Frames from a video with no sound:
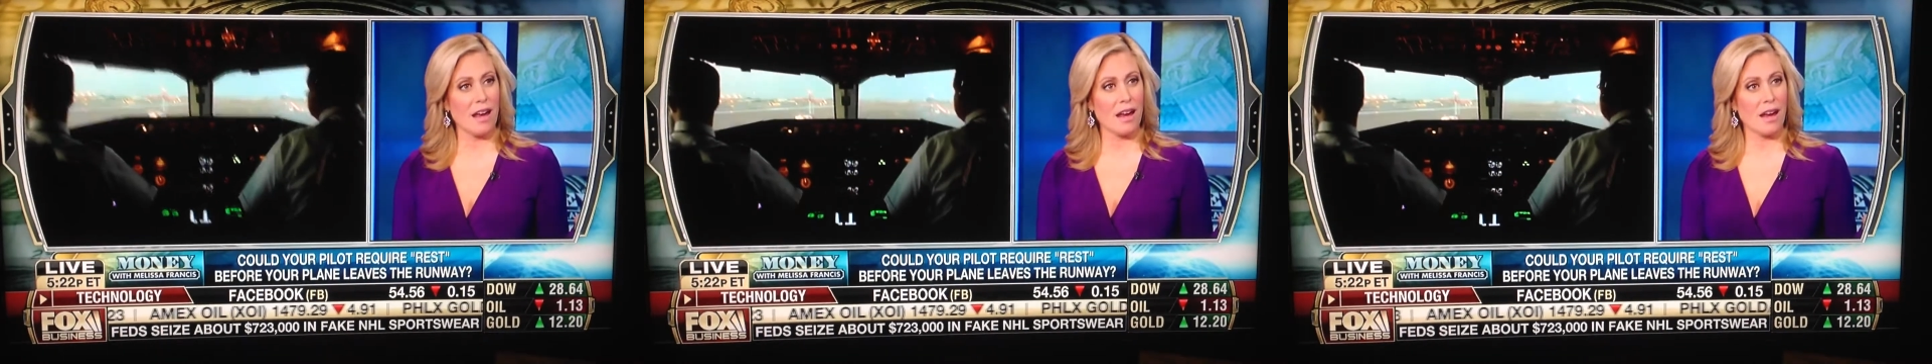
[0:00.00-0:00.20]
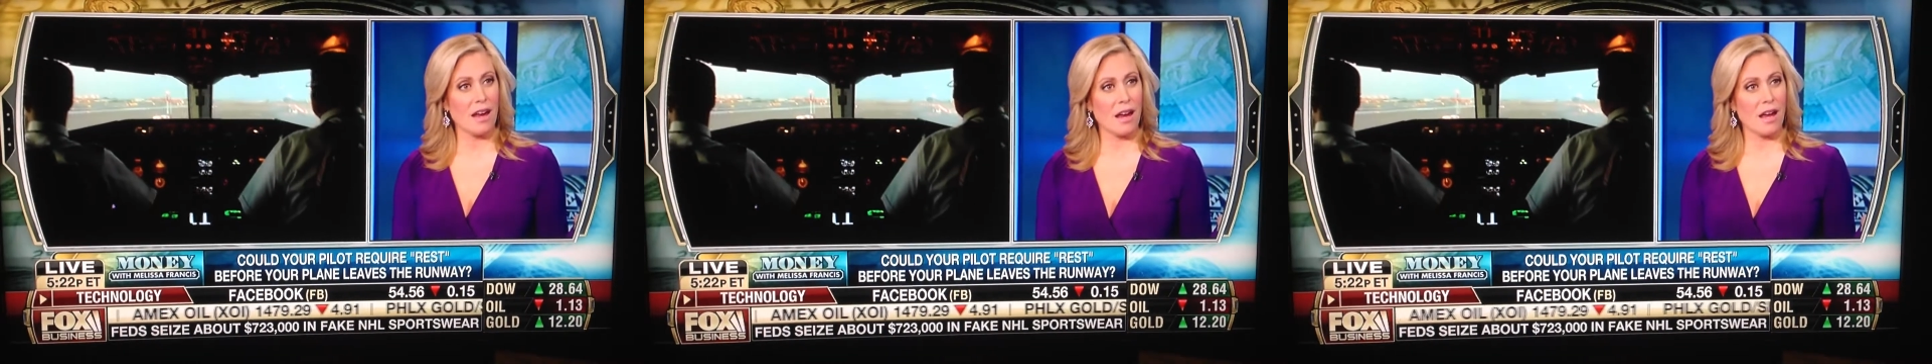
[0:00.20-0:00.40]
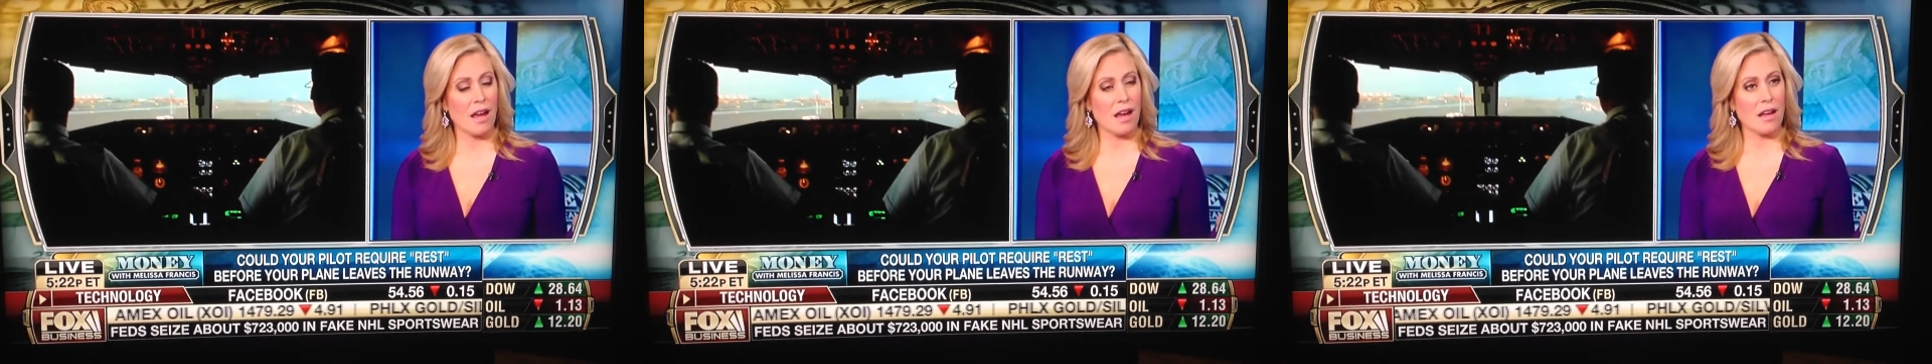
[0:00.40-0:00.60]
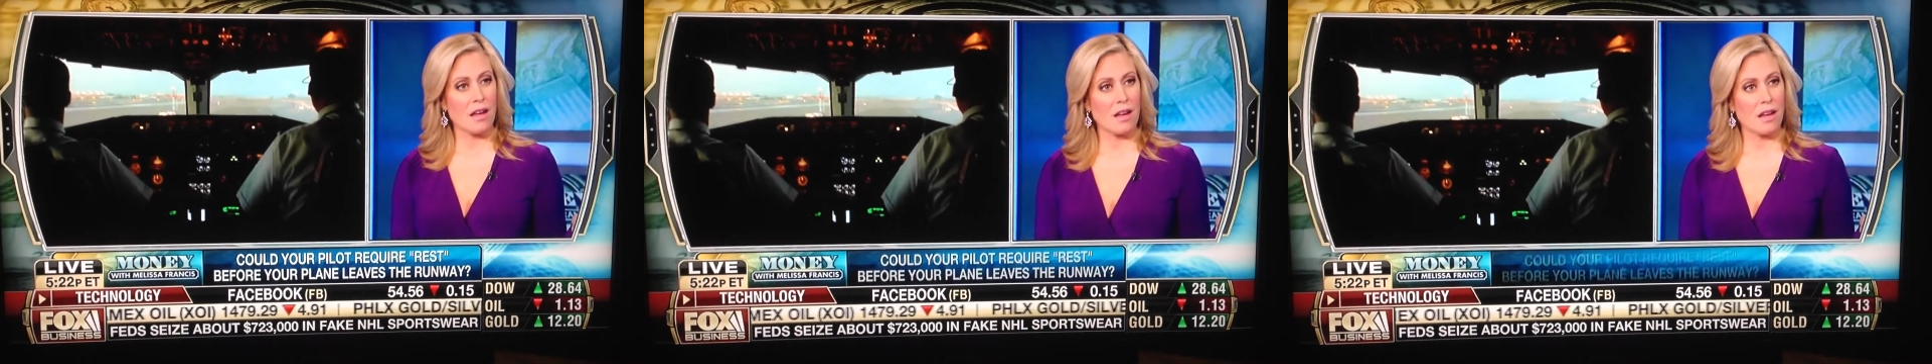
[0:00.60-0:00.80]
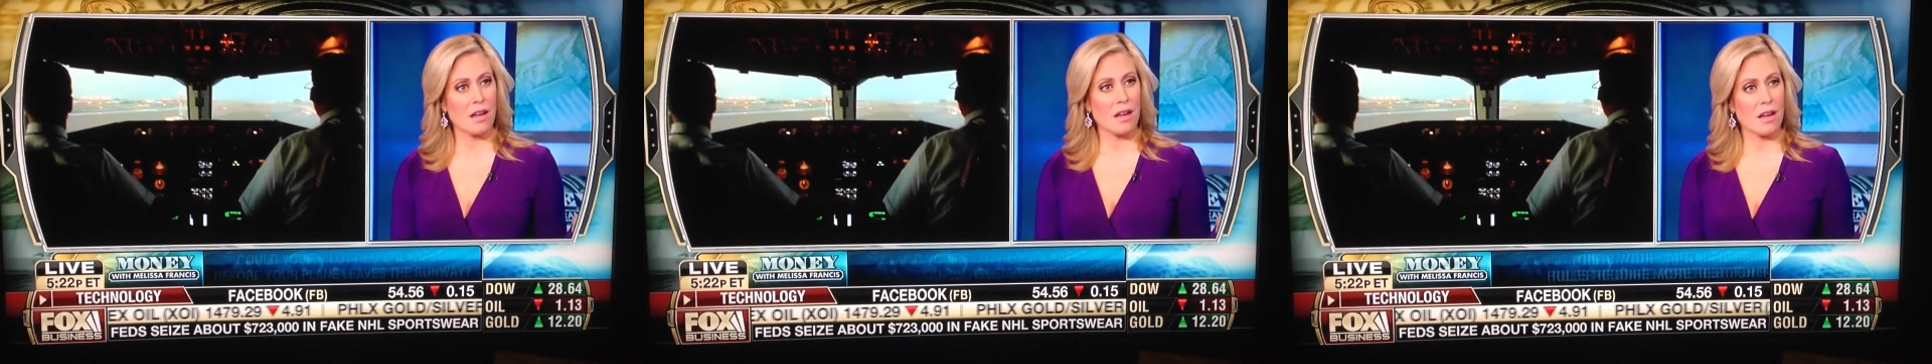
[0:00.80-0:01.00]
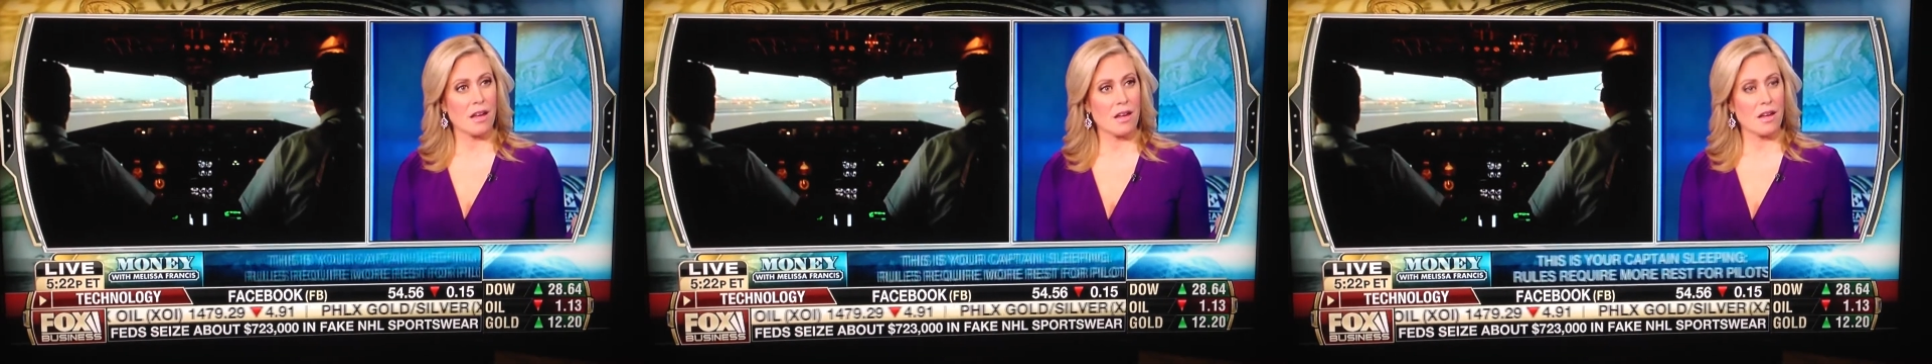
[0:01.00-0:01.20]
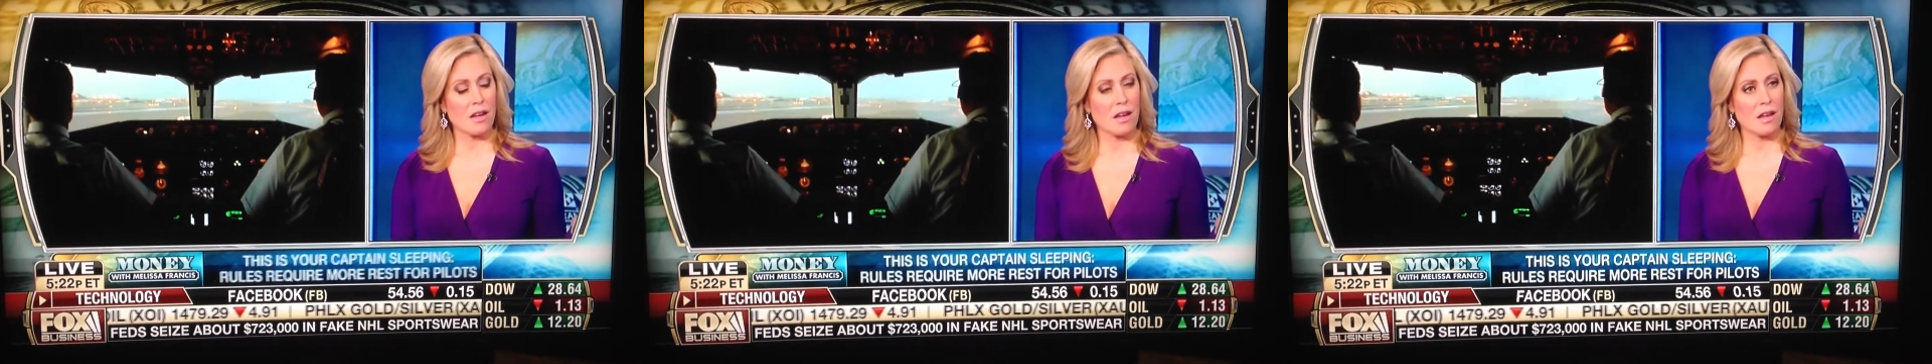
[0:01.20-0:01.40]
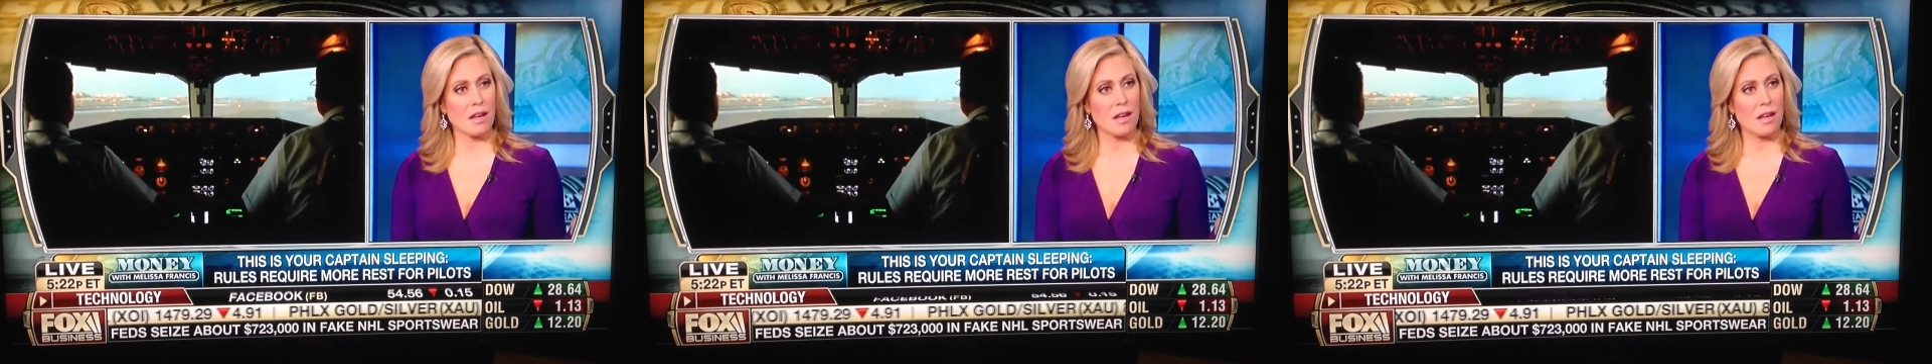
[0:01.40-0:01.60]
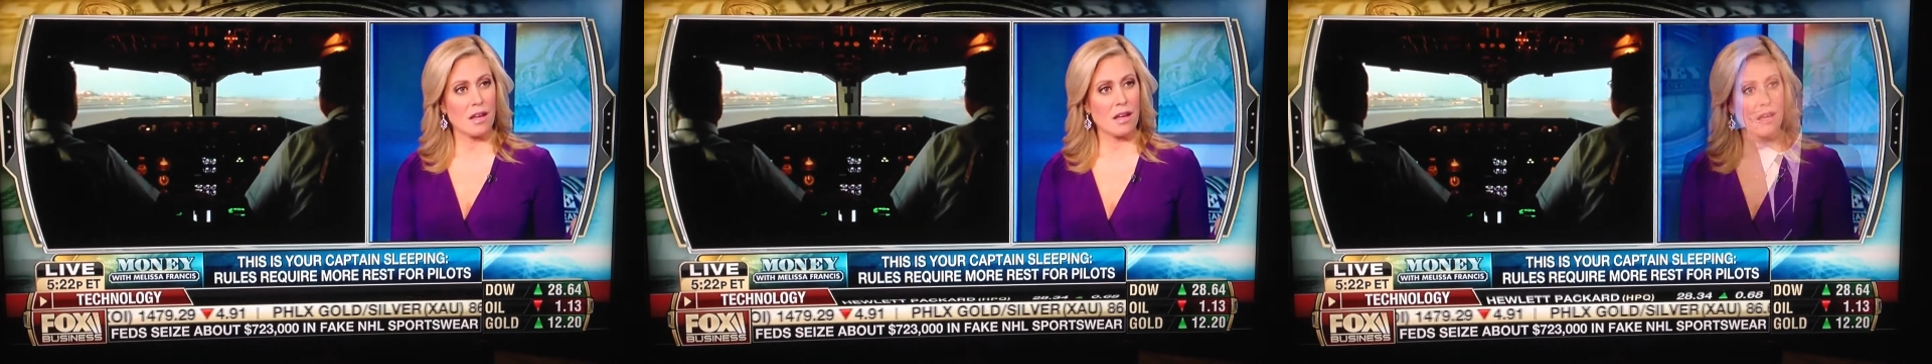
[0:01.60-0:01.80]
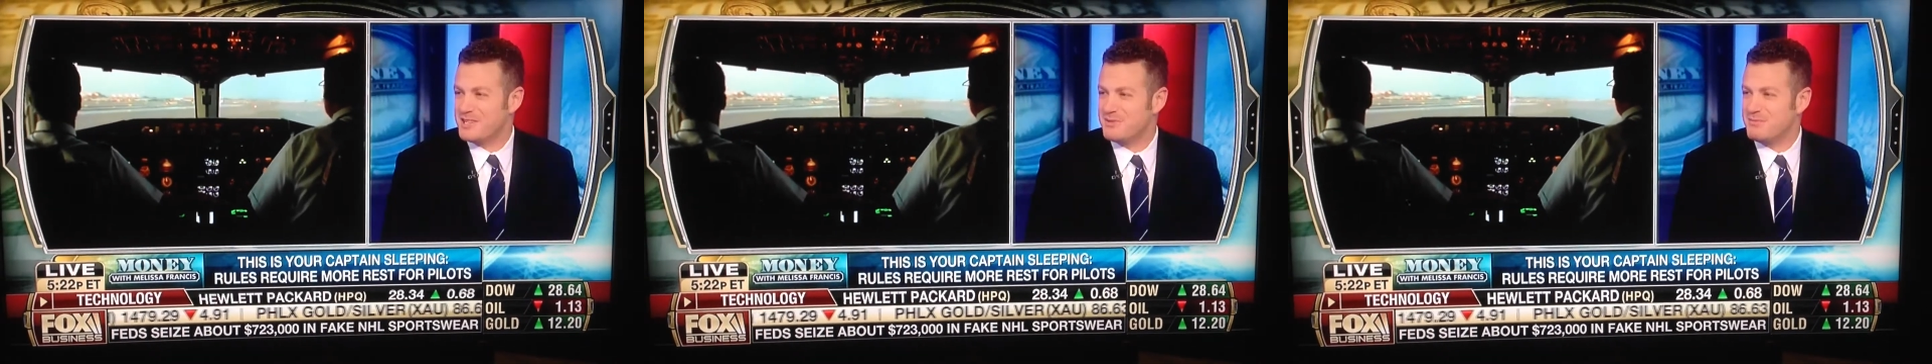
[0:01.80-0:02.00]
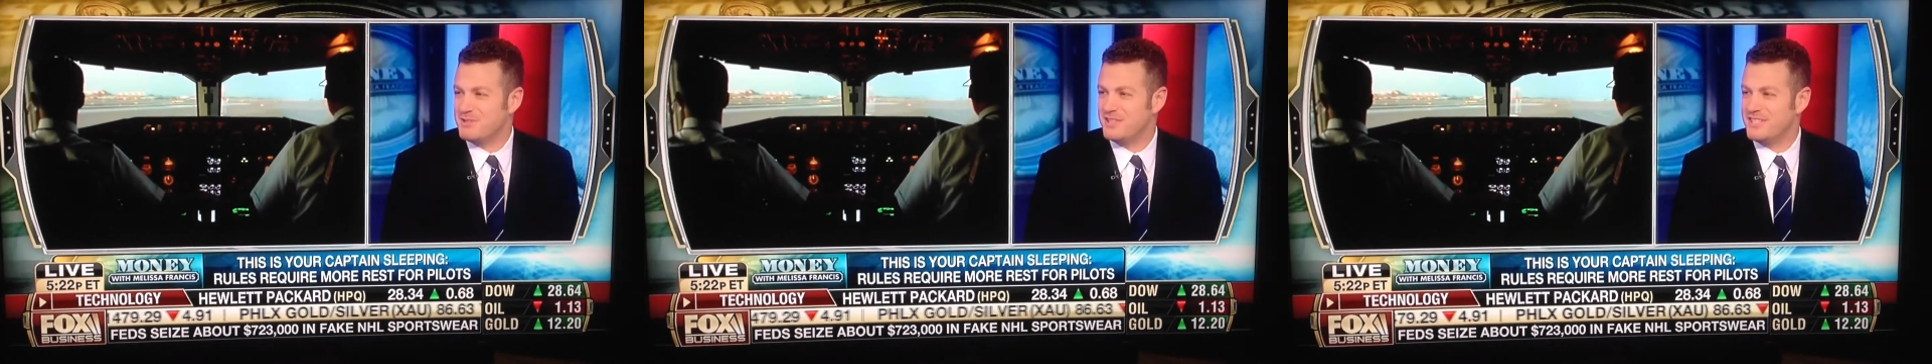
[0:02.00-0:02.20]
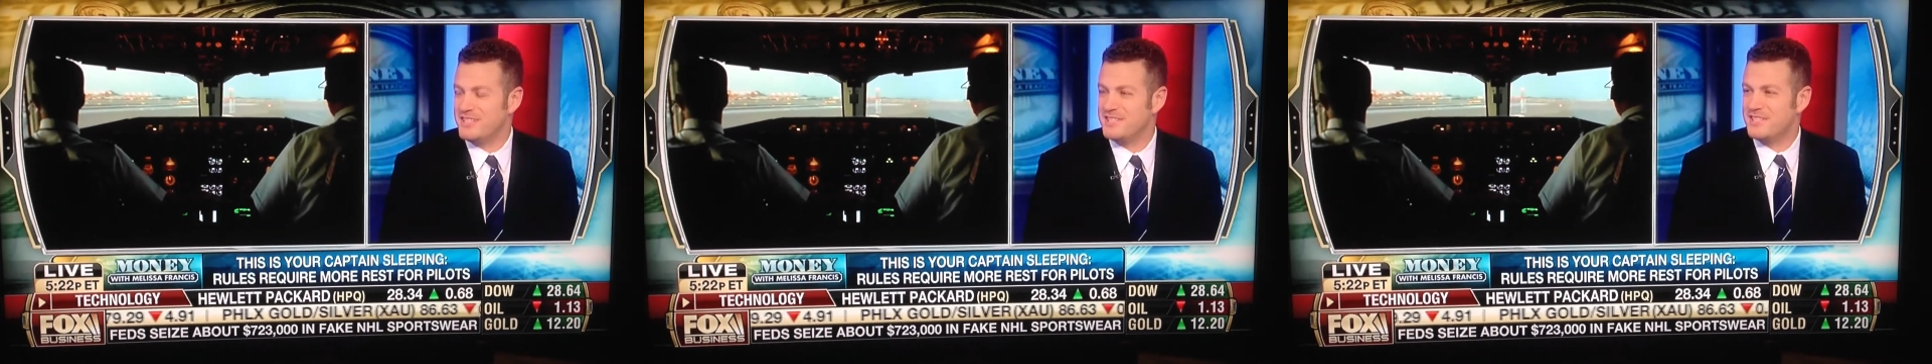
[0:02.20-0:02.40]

That is definitely a possibility.